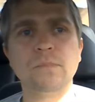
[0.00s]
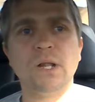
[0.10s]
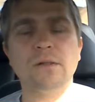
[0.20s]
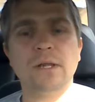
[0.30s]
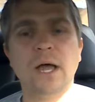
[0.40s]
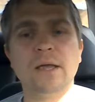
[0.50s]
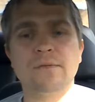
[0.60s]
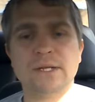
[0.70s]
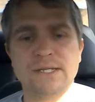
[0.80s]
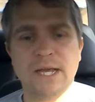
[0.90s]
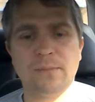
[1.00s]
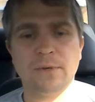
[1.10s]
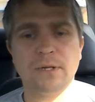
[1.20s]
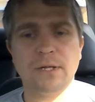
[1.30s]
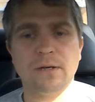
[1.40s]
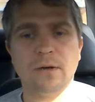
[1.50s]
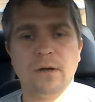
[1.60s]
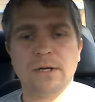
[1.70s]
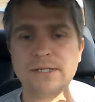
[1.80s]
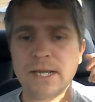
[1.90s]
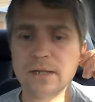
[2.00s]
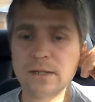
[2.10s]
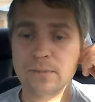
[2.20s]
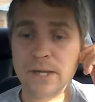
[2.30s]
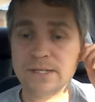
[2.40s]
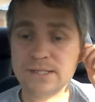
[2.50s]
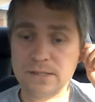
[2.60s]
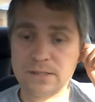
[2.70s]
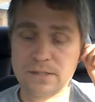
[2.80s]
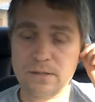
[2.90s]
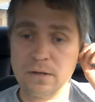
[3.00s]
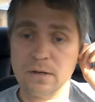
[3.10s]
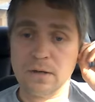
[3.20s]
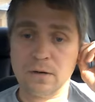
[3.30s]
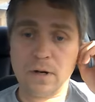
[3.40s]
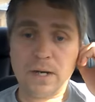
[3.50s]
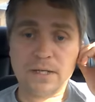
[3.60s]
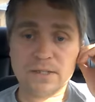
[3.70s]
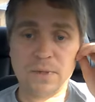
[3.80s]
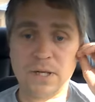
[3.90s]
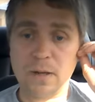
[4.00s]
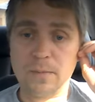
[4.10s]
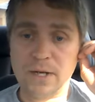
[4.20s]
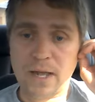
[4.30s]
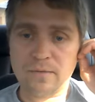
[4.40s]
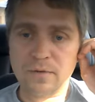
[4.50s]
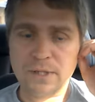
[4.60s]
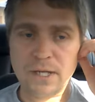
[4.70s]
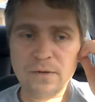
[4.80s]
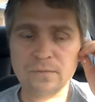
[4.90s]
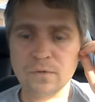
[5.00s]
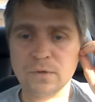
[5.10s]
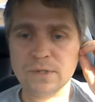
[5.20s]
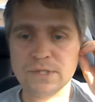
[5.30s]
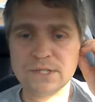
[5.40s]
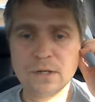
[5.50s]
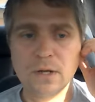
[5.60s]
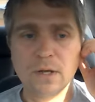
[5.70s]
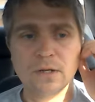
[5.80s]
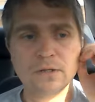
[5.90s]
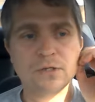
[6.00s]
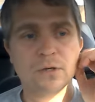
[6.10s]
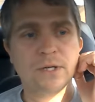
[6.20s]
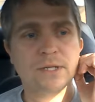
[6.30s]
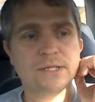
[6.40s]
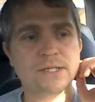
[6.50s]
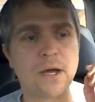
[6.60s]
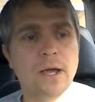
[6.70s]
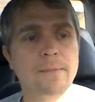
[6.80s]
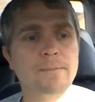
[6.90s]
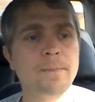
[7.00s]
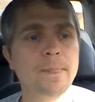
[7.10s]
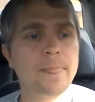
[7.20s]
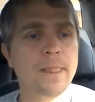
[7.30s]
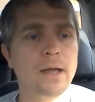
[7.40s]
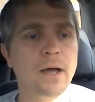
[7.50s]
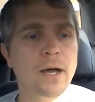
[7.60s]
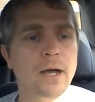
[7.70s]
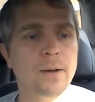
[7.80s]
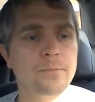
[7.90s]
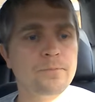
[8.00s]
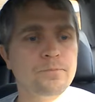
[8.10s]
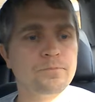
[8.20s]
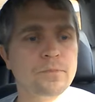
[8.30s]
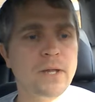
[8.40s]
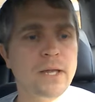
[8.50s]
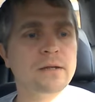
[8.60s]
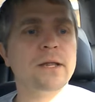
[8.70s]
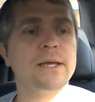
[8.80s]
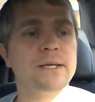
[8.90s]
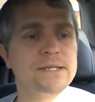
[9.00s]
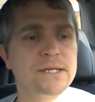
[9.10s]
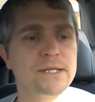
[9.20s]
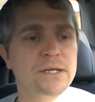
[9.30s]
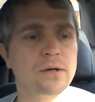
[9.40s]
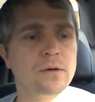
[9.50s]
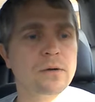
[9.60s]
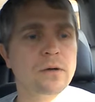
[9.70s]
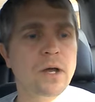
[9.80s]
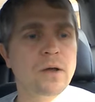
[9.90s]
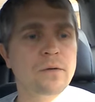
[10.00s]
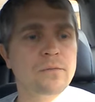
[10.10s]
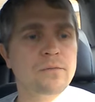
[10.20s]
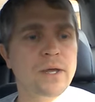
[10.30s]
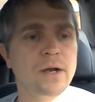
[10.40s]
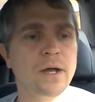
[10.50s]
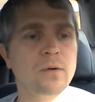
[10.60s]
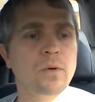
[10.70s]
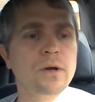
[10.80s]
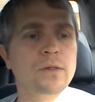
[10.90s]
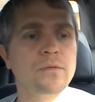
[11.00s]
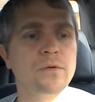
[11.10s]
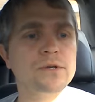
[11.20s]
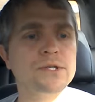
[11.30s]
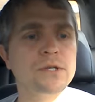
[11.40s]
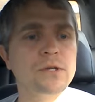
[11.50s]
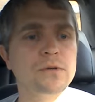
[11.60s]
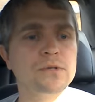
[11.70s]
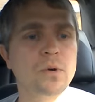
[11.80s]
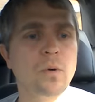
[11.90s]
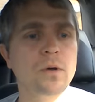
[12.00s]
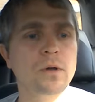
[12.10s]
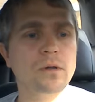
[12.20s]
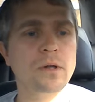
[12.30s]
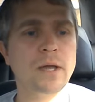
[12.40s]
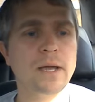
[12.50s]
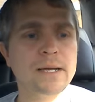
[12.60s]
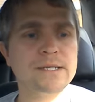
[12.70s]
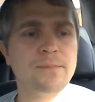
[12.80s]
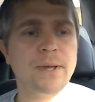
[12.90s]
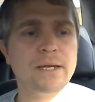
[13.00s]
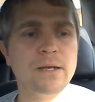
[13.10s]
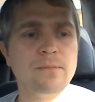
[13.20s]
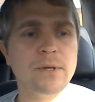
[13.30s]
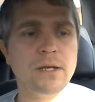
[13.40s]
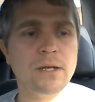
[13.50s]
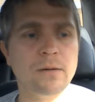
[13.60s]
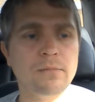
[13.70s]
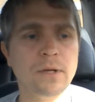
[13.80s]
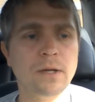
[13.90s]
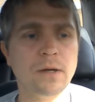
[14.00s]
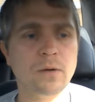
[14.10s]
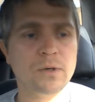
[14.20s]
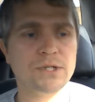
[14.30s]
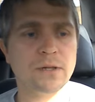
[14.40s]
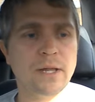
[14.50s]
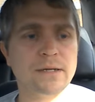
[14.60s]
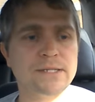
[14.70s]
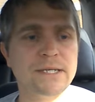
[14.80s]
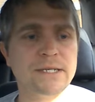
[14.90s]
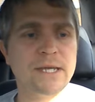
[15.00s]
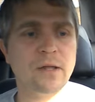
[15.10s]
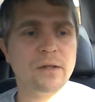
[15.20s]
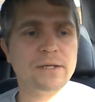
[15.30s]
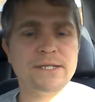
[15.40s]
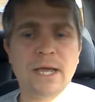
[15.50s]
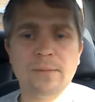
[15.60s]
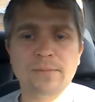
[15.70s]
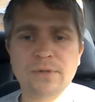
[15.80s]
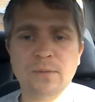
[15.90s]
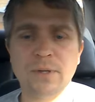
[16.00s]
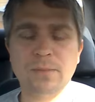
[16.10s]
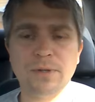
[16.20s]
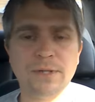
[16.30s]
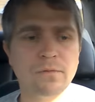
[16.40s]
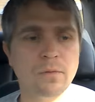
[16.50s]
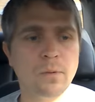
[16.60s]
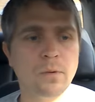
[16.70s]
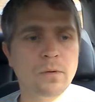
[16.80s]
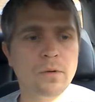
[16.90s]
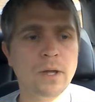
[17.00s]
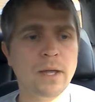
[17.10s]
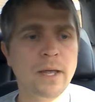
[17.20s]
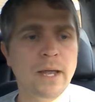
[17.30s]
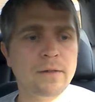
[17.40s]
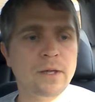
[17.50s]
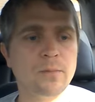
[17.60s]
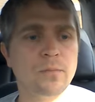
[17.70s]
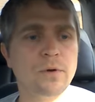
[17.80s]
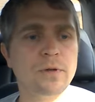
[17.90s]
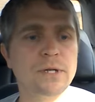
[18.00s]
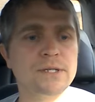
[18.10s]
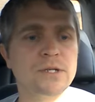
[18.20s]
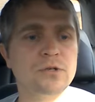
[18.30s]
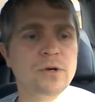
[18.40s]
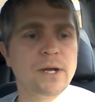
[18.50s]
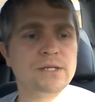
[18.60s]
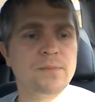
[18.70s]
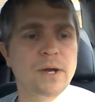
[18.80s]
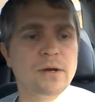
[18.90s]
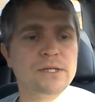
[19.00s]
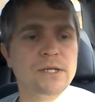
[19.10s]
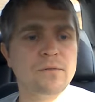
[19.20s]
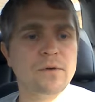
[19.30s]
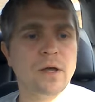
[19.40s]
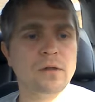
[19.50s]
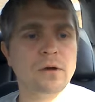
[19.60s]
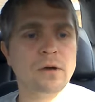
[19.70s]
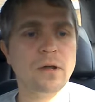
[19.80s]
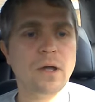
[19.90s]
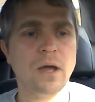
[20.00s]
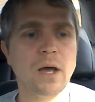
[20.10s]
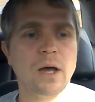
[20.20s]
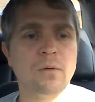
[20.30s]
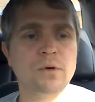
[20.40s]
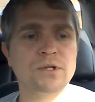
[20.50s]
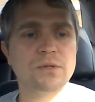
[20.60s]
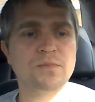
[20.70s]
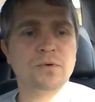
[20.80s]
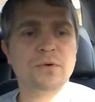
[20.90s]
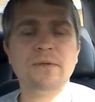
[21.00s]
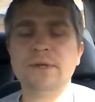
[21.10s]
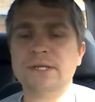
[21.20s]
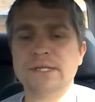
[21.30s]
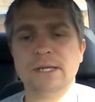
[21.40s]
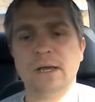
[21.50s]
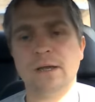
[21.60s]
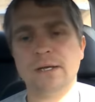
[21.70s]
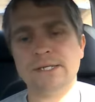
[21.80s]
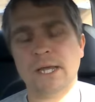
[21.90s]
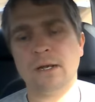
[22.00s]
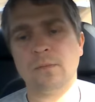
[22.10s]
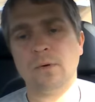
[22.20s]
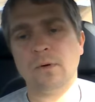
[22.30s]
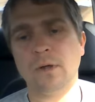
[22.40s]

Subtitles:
life that's happening on a daily basis, right, is becoming heavily influenced during this time. And like it says here, Van Eyck wanted the first to use oil as a painting medium, which allows detail and depth to be believable, and then brilliance and transparency of color, which was previously unattainable.